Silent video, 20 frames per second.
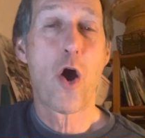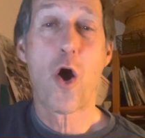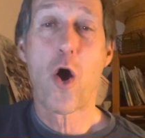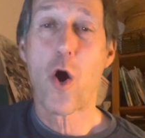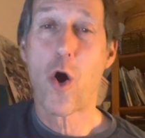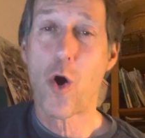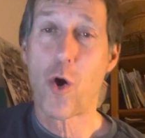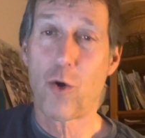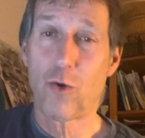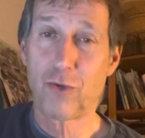
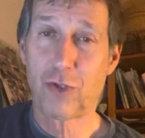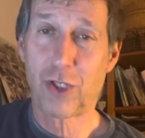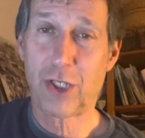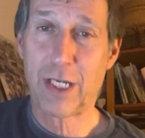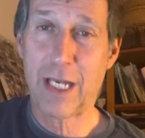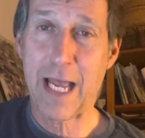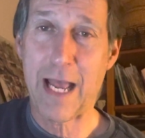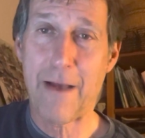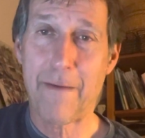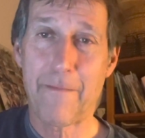whole
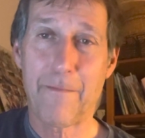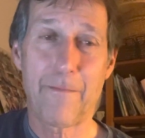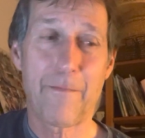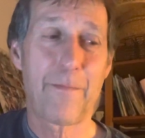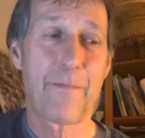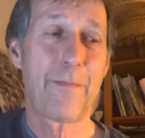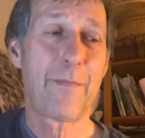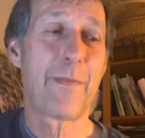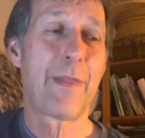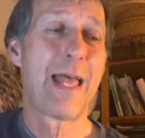step,
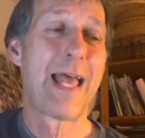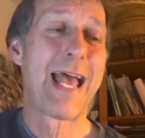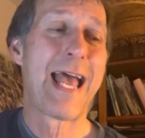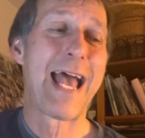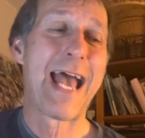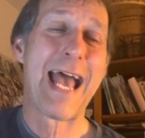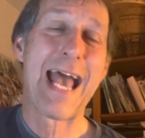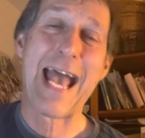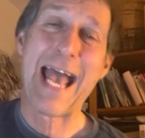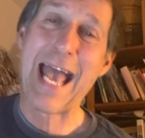
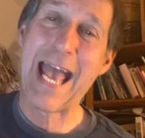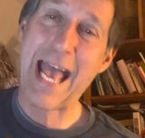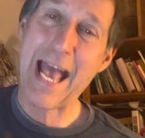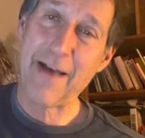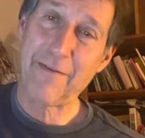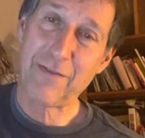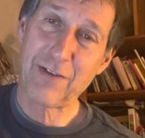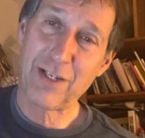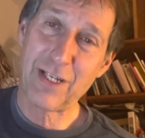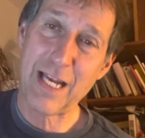
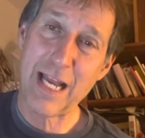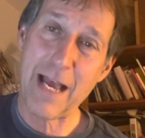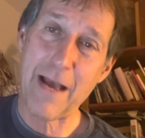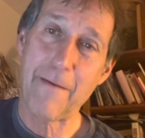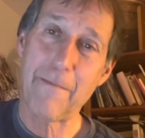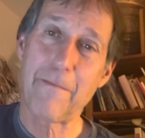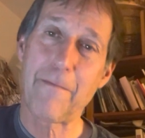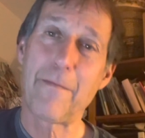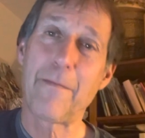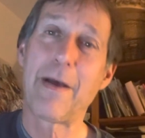half step,
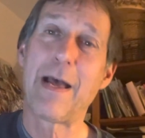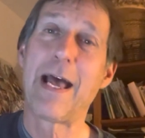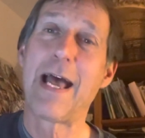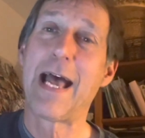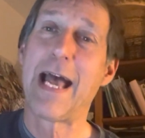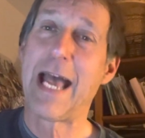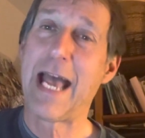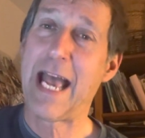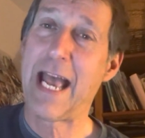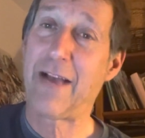
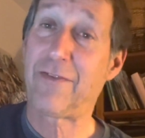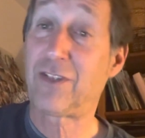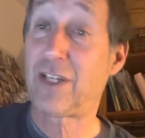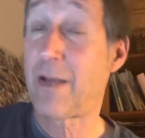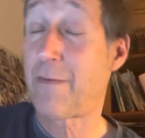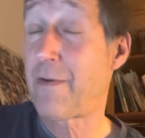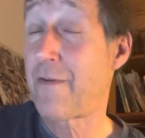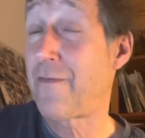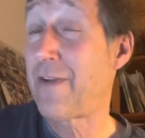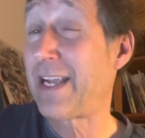half
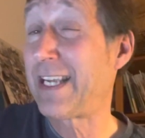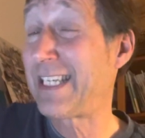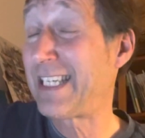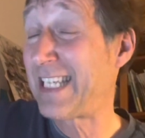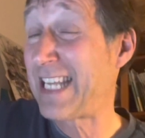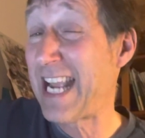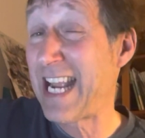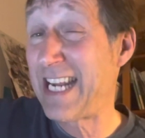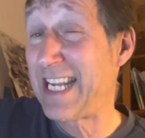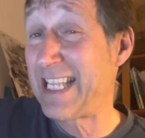step. If I
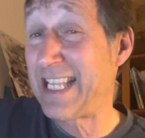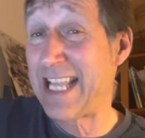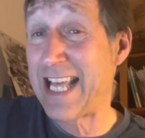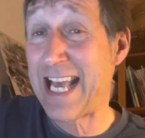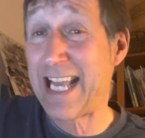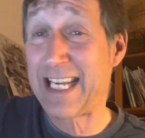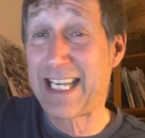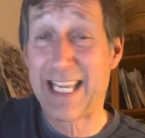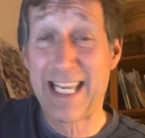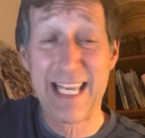stayed in
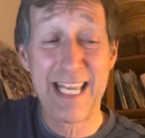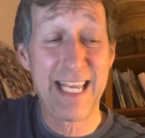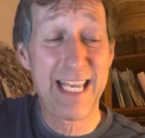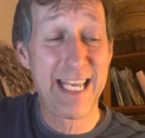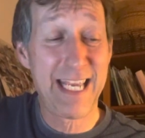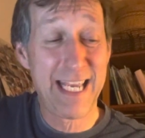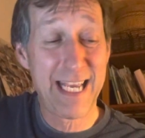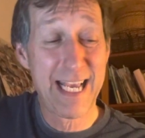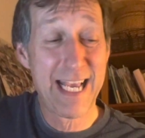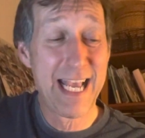that
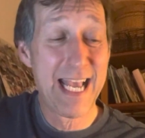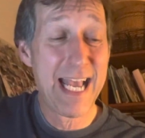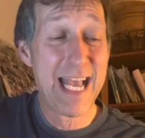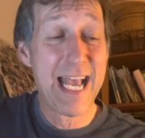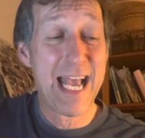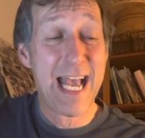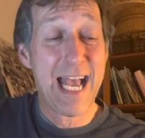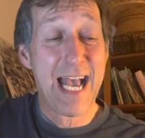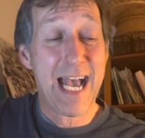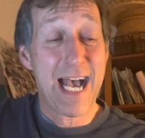key,
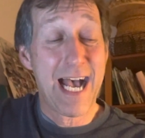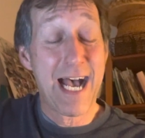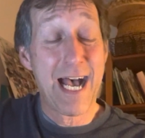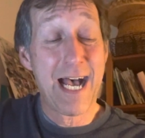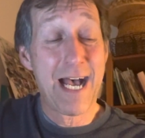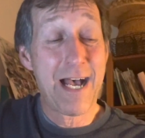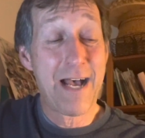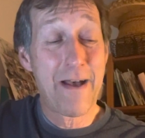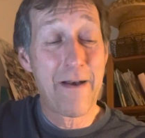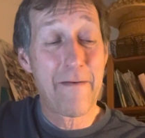I
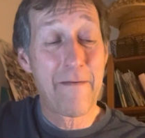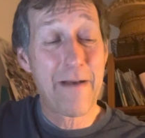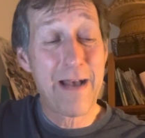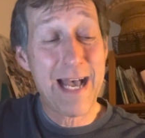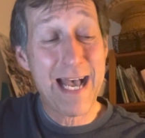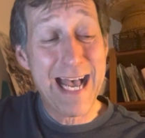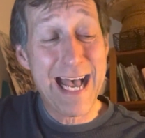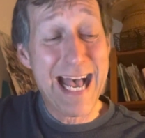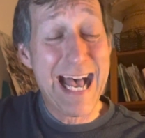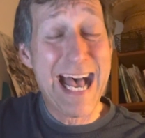
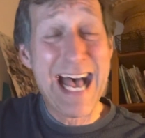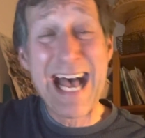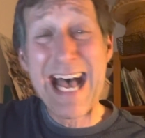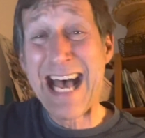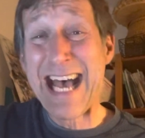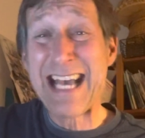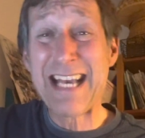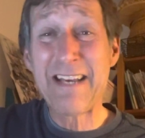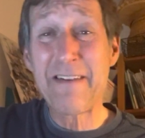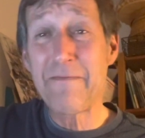
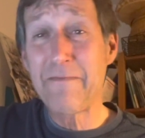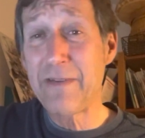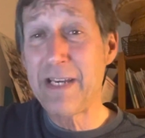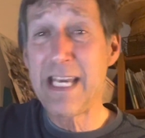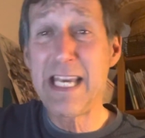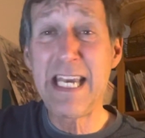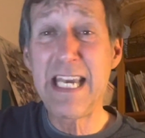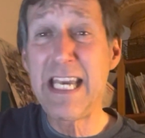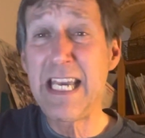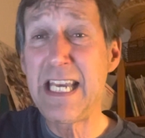am
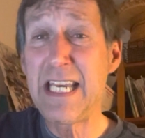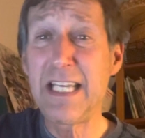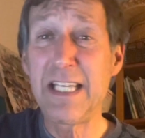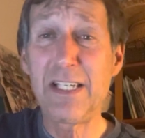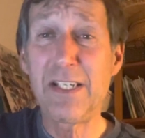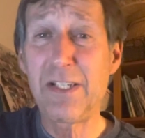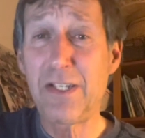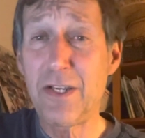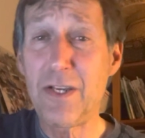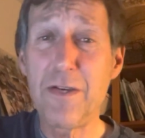he
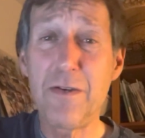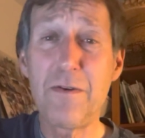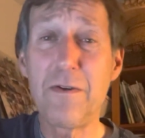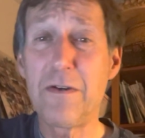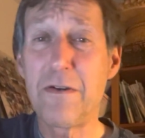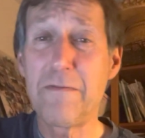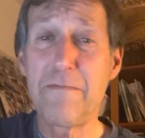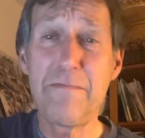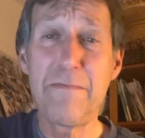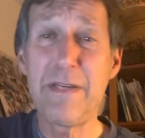as you
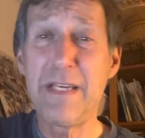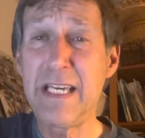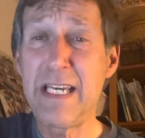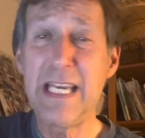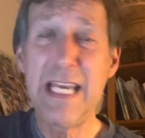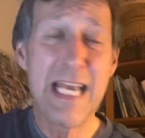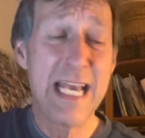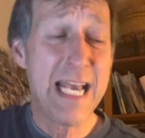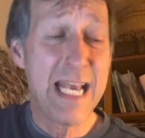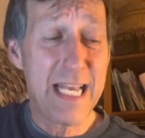are me,
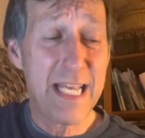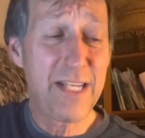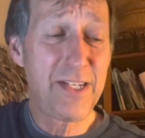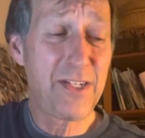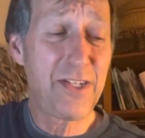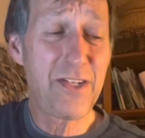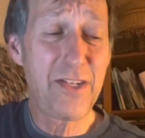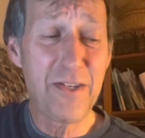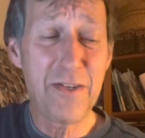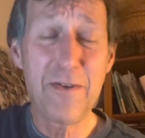
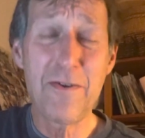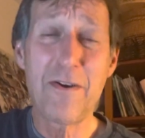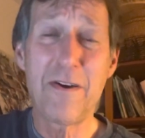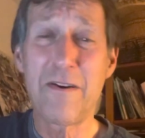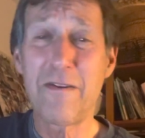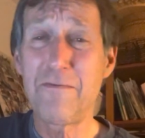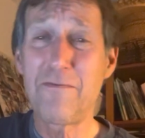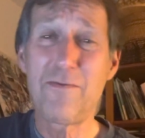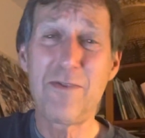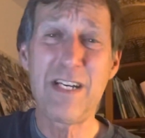as you
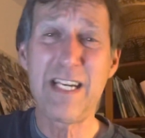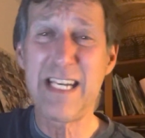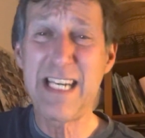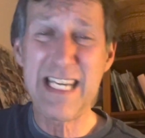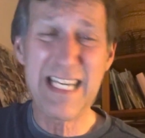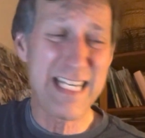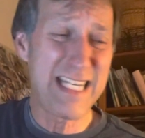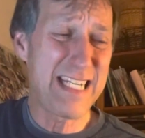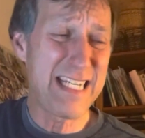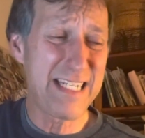are we,
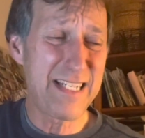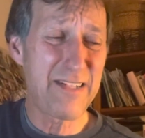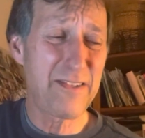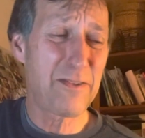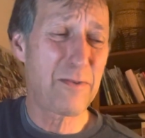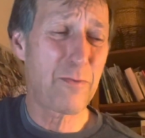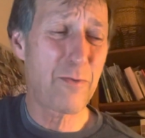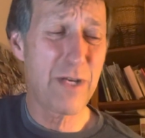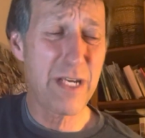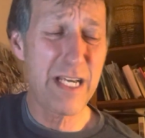
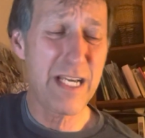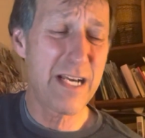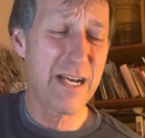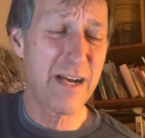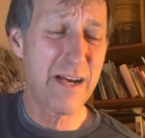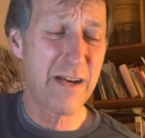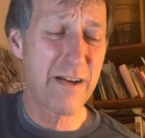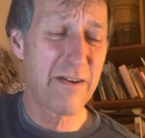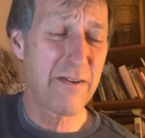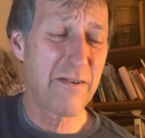as we
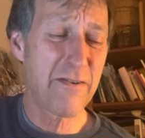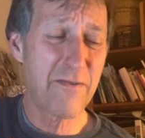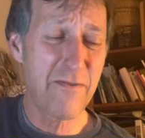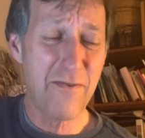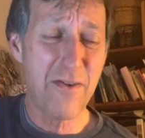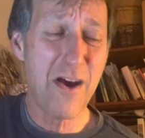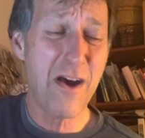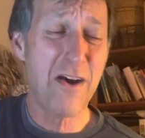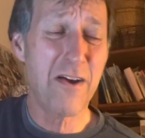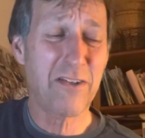are
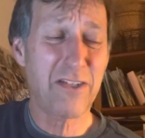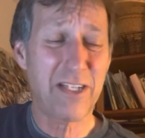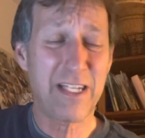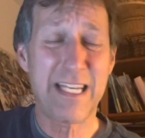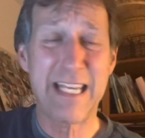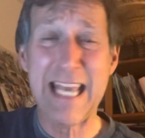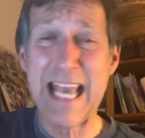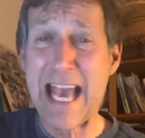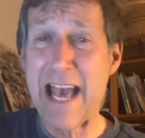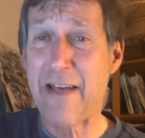all
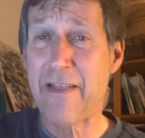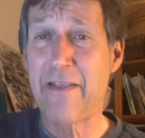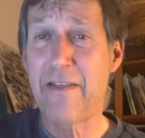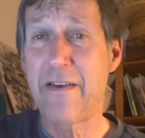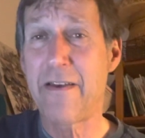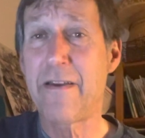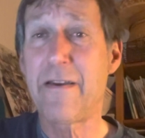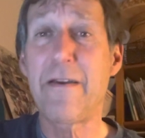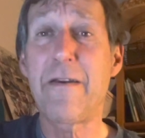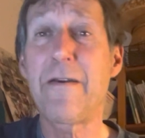
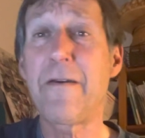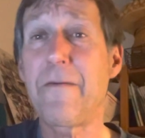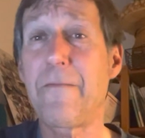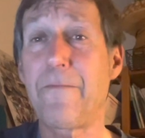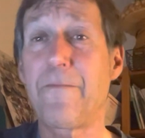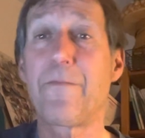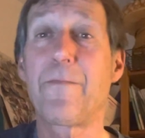together.